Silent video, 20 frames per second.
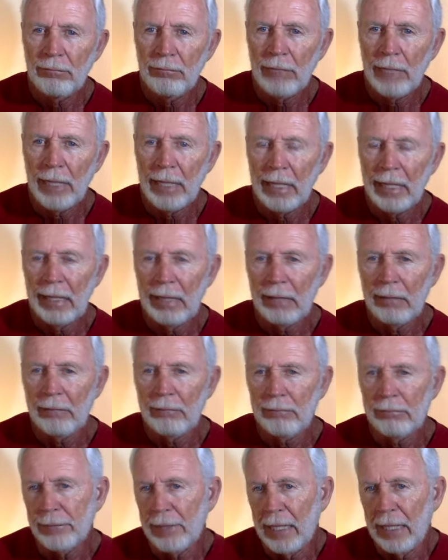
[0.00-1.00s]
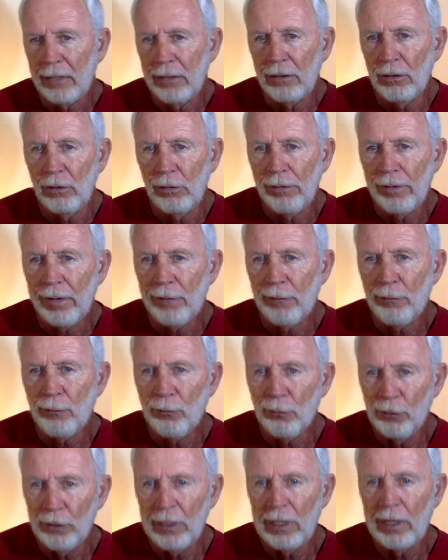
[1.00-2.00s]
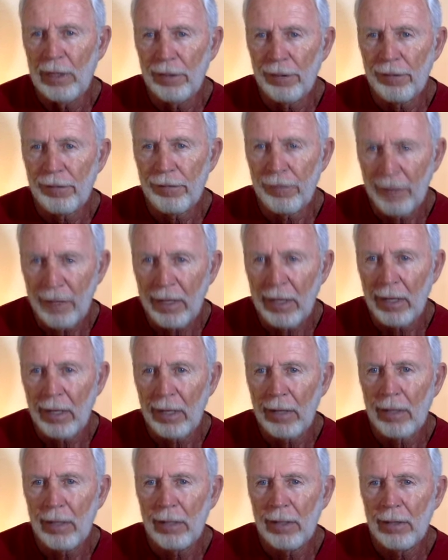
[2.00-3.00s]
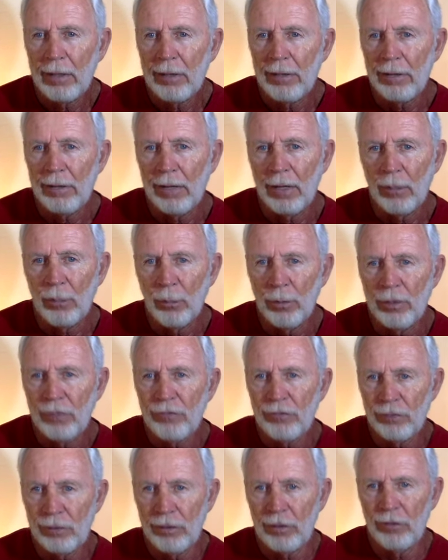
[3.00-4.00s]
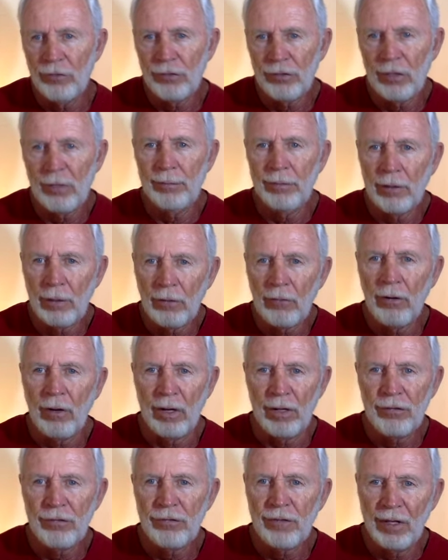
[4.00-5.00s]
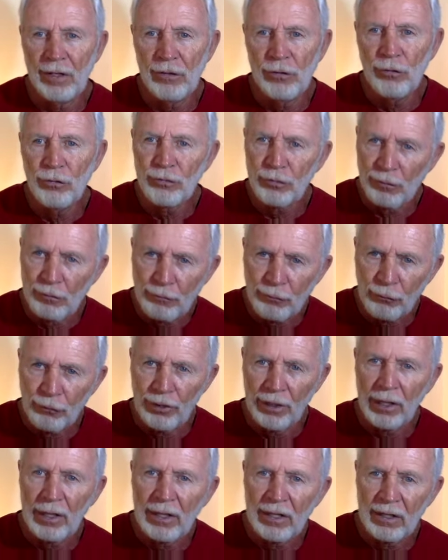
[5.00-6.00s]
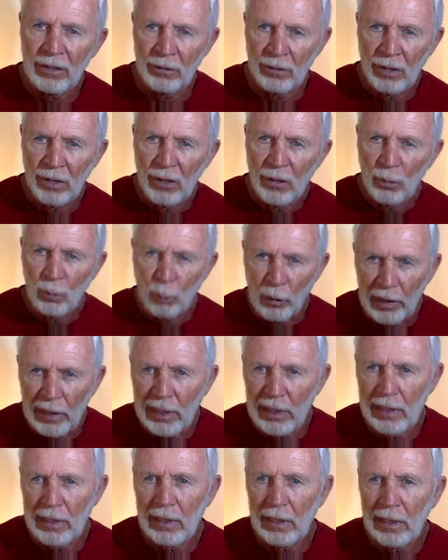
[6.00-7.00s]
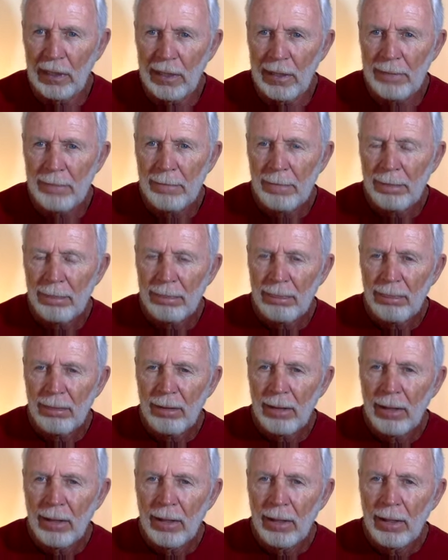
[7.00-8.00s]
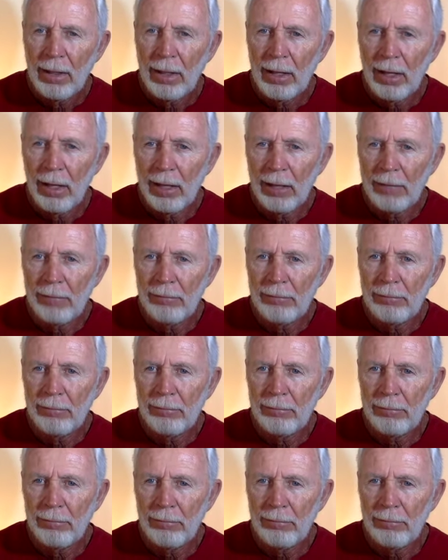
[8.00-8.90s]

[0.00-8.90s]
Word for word: and I know they really think that when sinners come to Christ, they do so freely and willingly, um,